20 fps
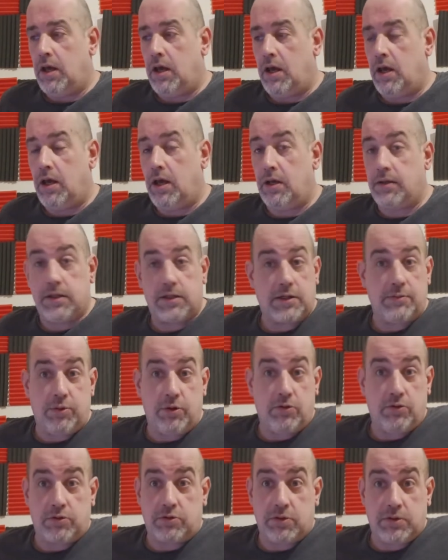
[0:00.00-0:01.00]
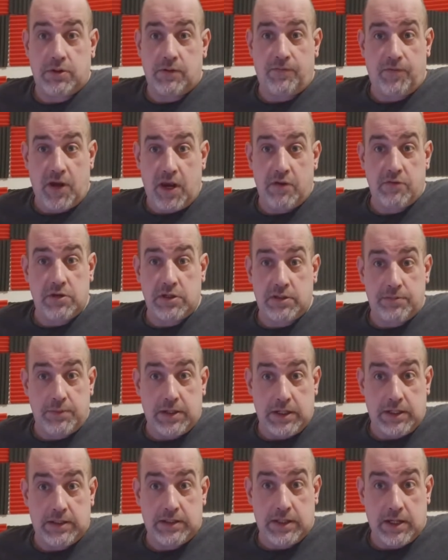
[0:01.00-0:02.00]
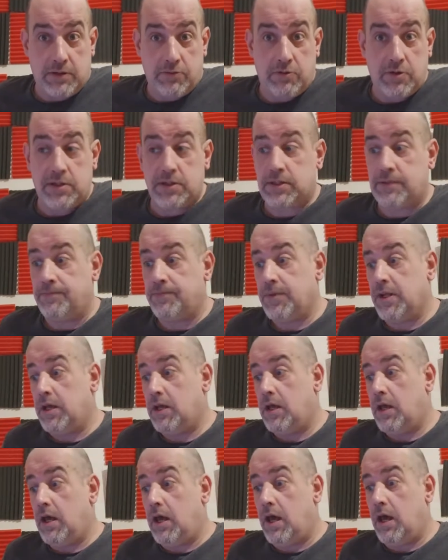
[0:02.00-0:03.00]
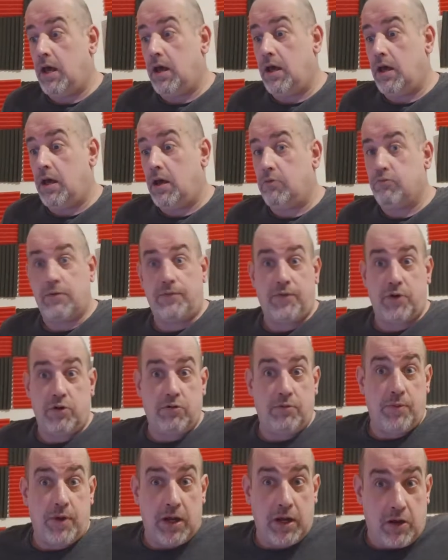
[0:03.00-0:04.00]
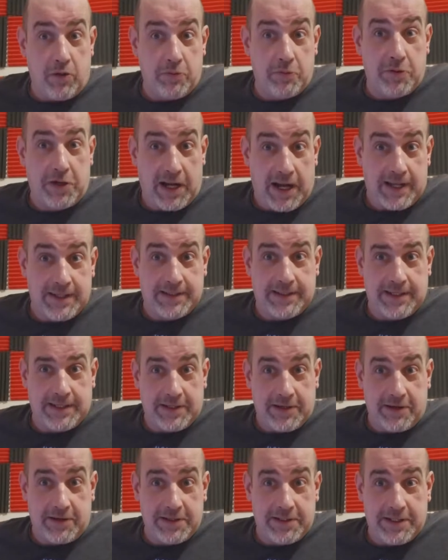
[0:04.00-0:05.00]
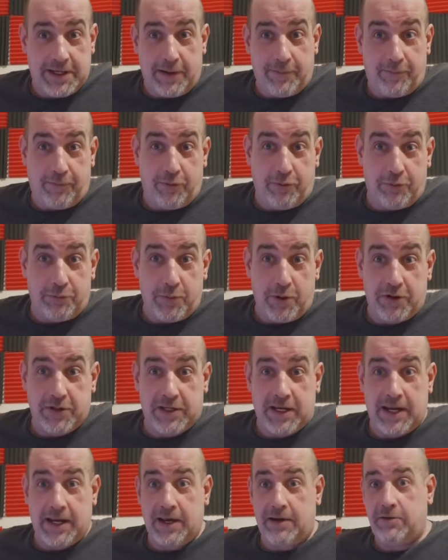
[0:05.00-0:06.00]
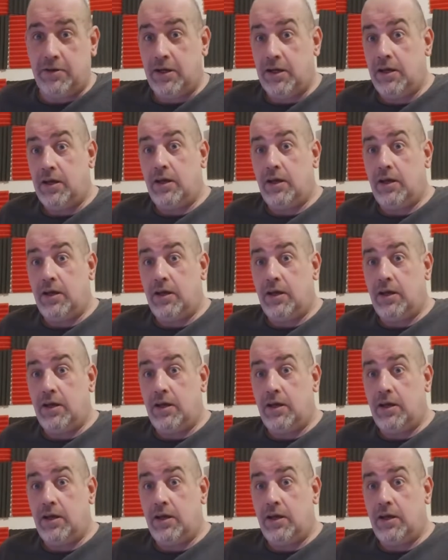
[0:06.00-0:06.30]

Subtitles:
There can be all sorts of various mini-series, review of my own classic 98 Ford Mondeo.